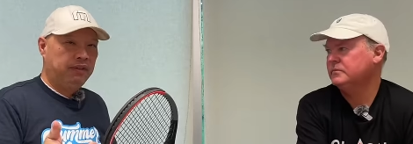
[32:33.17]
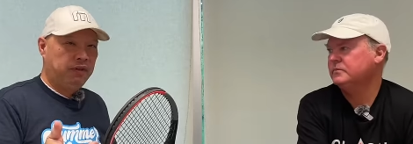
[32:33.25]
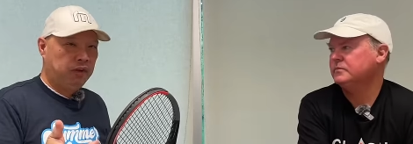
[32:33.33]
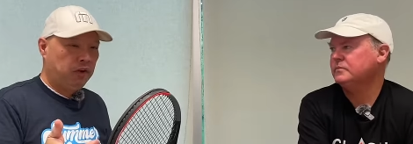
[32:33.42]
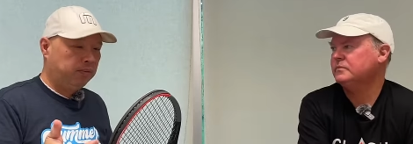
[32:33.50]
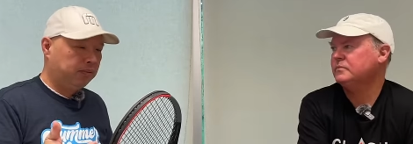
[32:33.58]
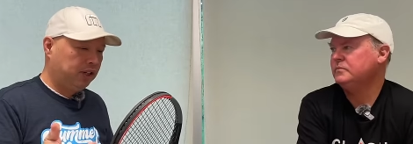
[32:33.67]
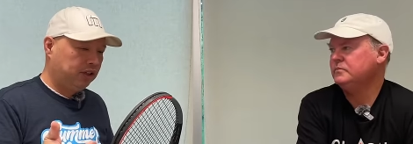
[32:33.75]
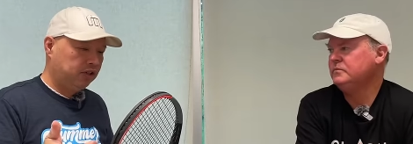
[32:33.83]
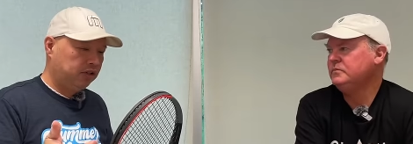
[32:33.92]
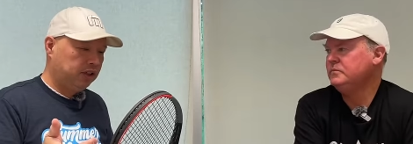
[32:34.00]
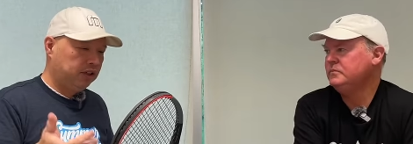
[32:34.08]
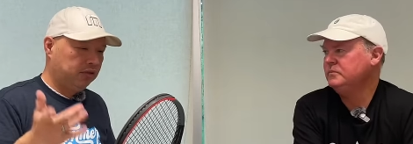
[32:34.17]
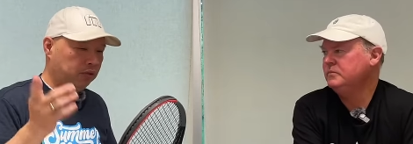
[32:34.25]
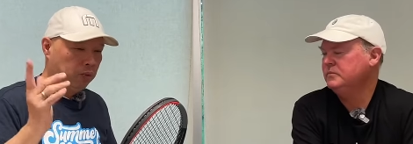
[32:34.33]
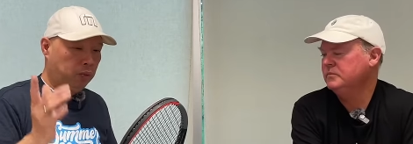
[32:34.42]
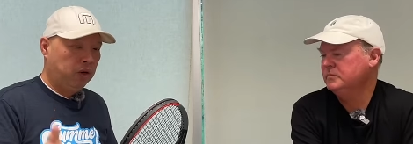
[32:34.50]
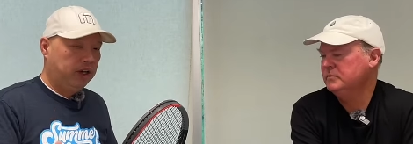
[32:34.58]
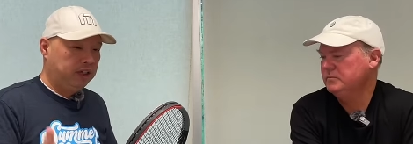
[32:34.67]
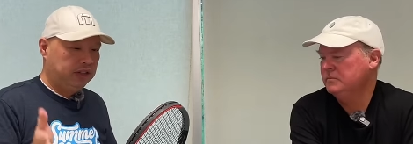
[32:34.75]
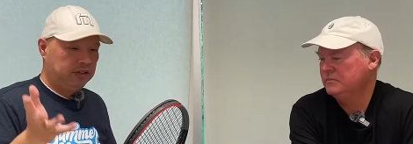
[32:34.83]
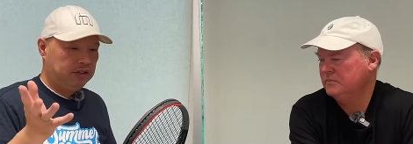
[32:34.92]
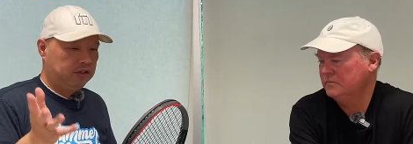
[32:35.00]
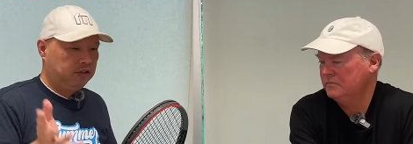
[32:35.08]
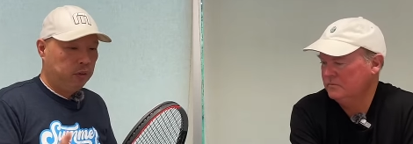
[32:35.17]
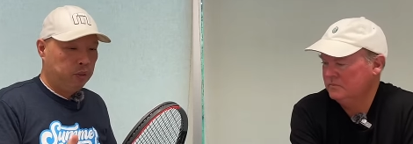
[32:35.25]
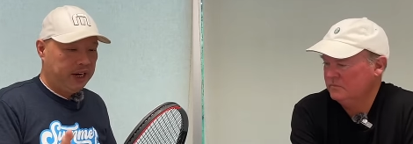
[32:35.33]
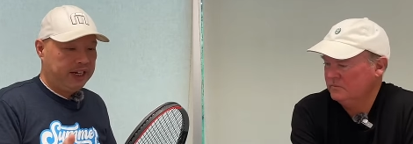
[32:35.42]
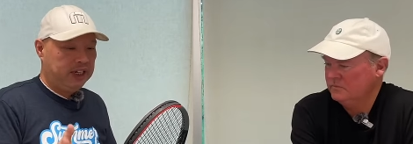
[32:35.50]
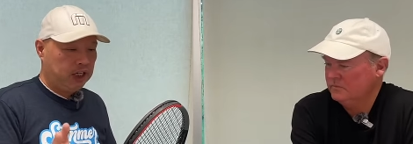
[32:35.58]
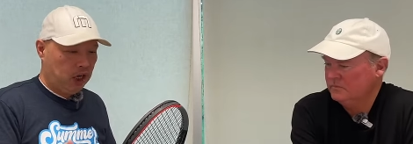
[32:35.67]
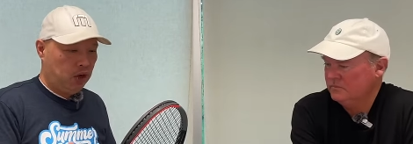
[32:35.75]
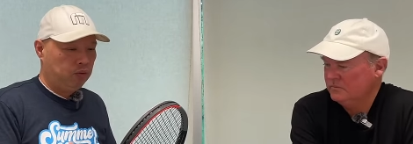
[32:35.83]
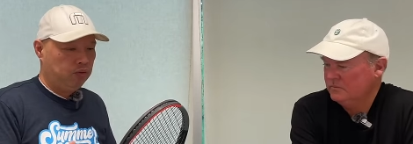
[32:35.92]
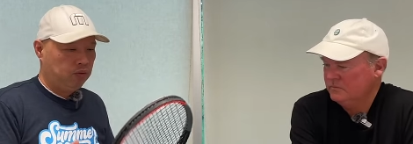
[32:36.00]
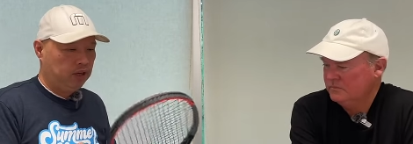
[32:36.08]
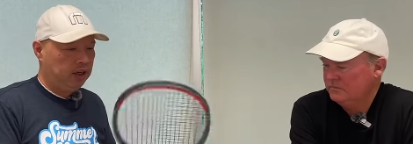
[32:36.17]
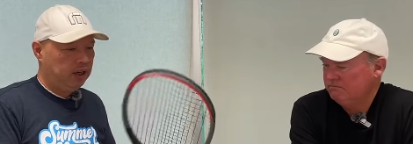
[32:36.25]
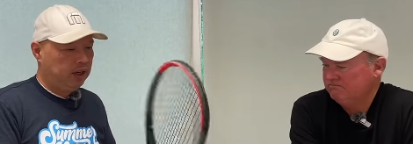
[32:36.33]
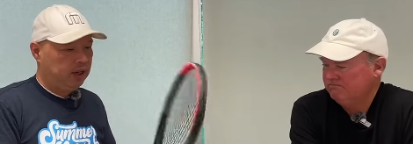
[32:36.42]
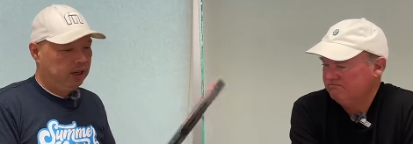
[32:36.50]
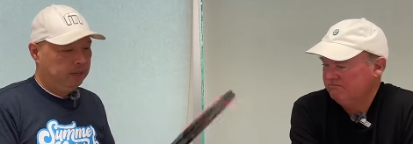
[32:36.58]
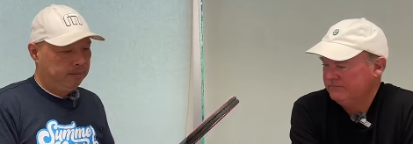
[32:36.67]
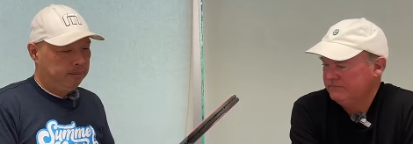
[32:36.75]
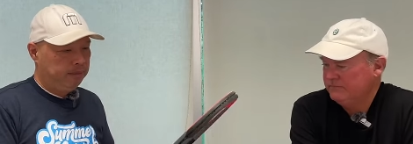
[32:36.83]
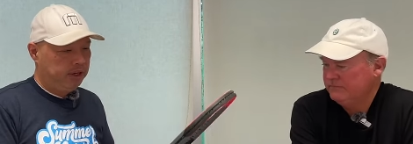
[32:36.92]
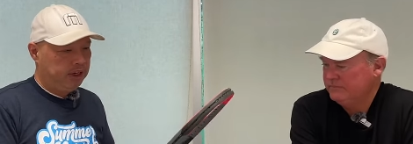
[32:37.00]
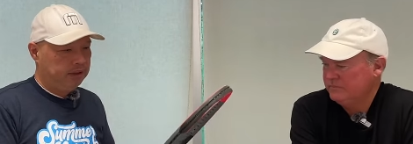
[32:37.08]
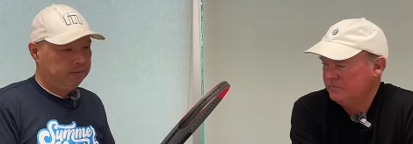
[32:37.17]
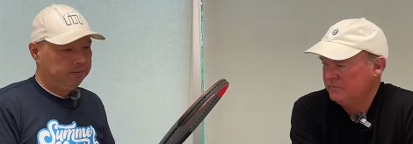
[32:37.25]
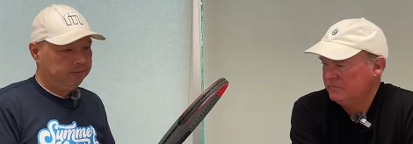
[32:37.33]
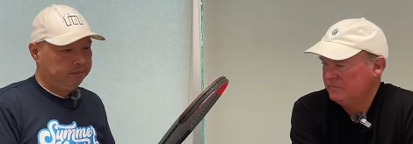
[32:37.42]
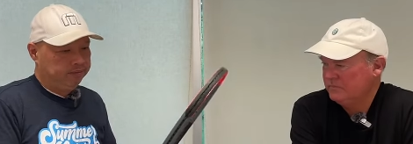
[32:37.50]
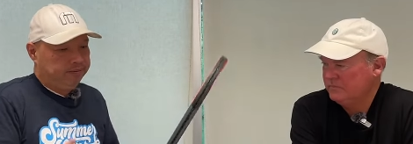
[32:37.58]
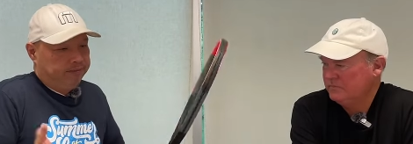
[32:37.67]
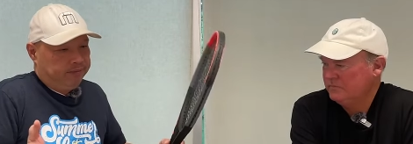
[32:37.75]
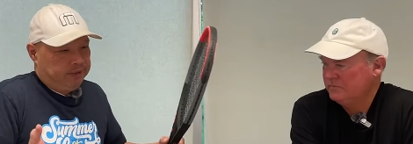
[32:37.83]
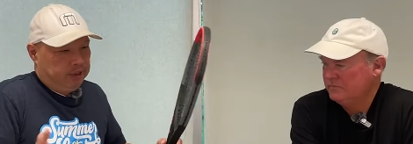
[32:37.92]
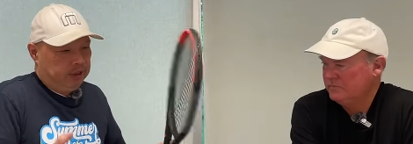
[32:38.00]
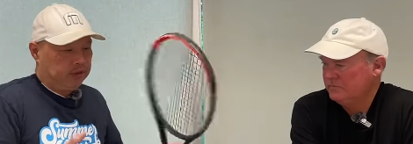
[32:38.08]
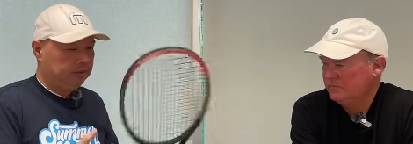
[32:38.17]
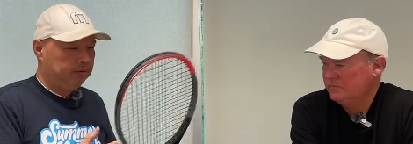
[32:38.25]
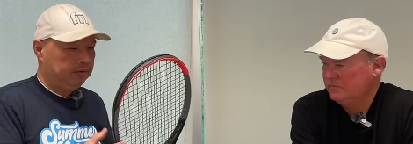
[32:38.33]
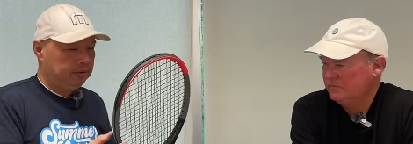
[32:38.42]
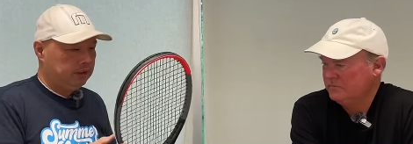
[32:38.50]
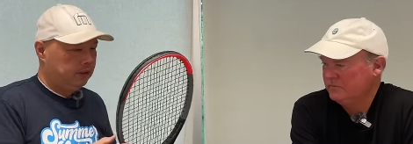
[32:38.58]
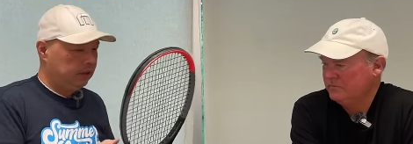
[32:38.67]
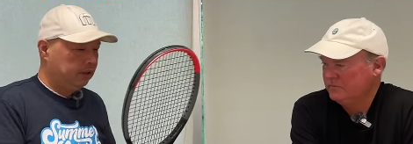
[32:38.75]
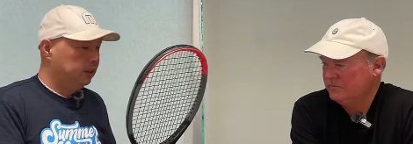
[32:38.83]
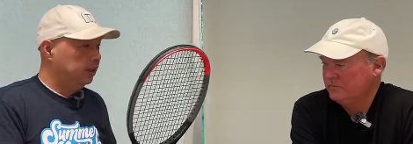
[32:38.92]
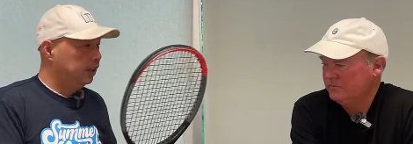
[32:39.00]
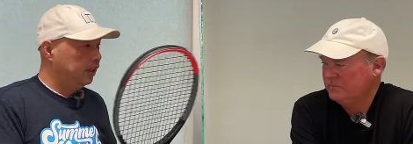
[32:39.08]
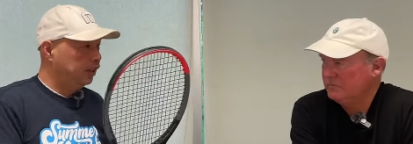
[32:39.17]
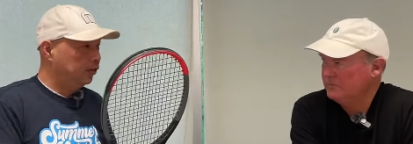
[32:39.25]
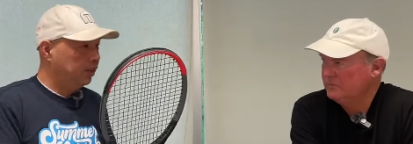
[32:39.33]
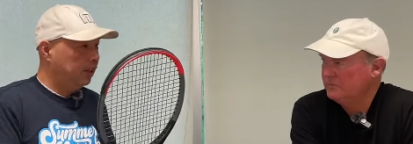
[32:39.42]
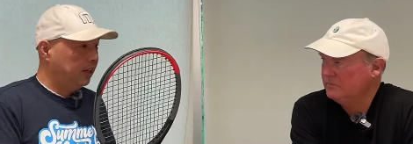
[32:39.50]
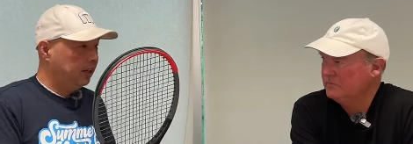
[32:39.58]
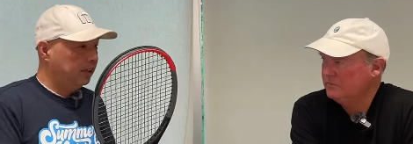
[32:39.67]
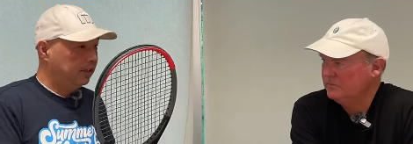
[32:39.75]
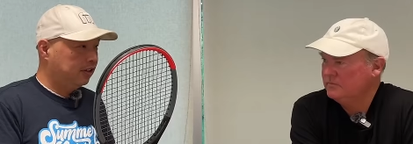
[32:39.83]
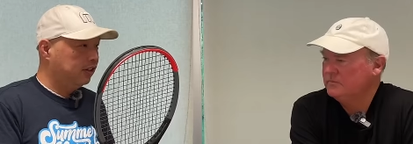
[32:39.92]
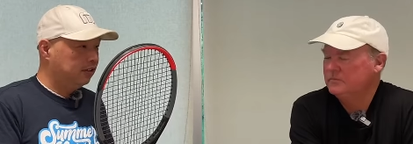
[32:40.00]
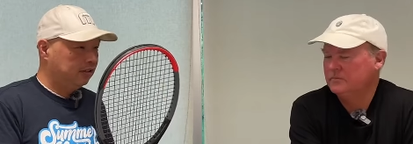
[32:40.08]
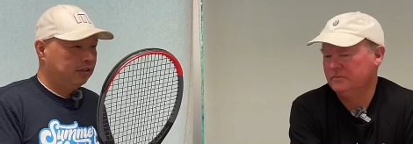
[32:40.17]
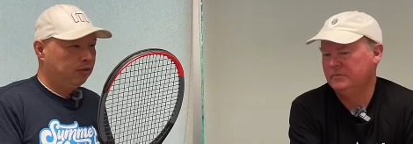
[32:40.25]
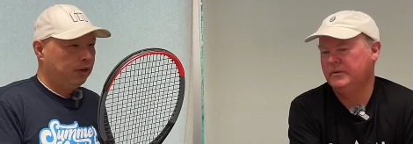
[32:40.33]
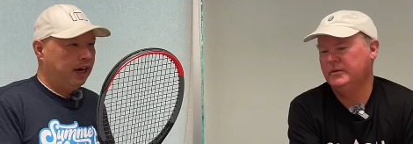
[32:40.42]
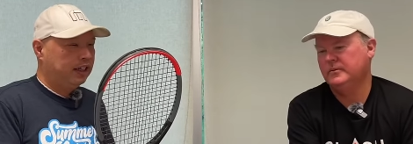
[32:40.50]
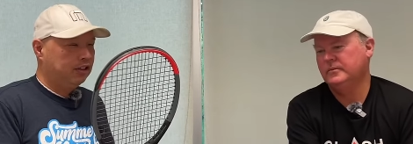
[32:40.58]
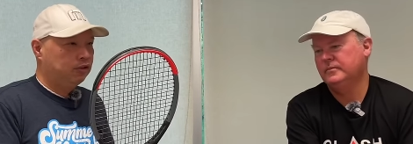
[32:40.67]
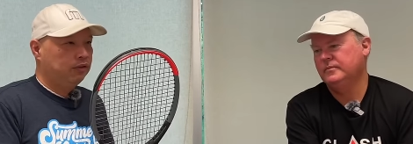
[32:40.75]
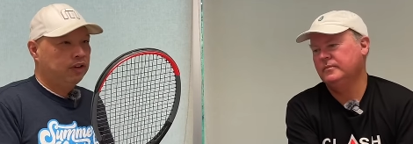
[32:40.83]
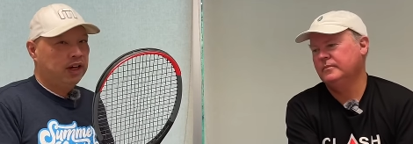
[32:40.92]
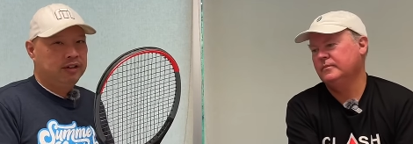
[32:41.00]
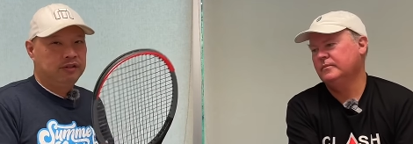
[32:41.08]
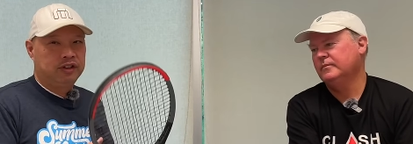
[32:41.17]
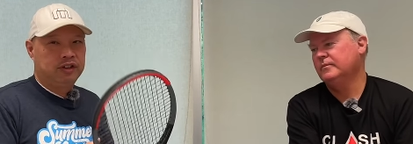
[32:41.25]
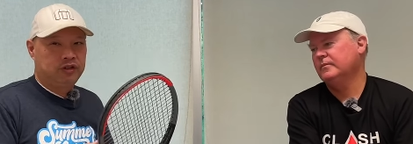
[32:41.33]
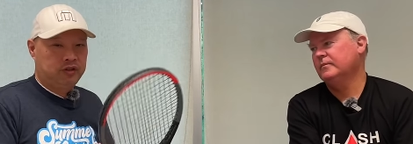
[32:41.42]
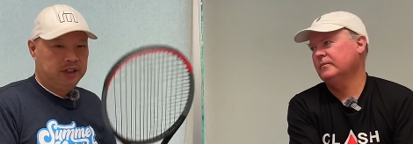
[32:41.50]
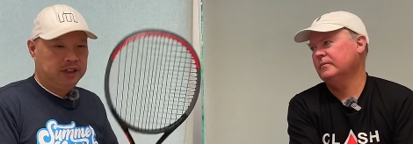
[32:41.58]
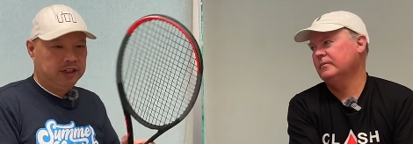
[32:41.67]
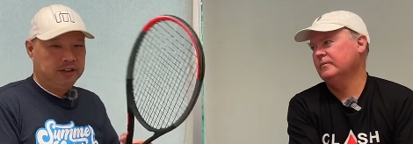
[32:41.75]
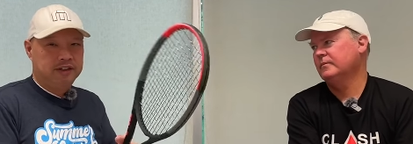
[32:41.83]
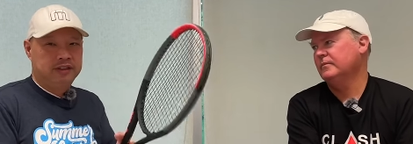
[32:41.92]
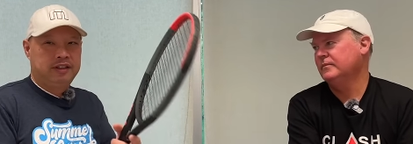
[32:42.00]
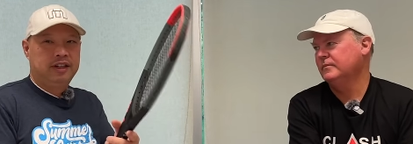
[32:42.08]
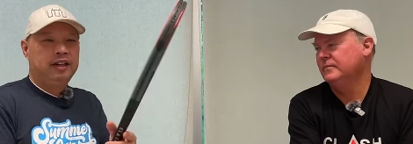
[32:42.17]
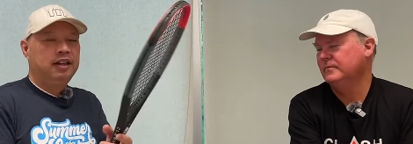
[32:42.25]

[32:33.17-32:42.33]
Speaker 1: if you don't break strings, was the way to go. But, you know, it is what it is. The racket survives and the string doesn't.